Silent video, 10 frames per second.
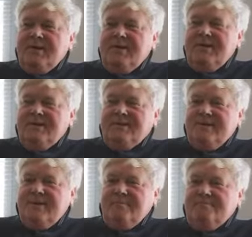And
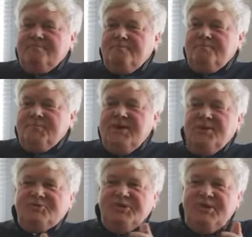he
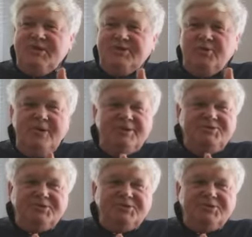goes in and he donates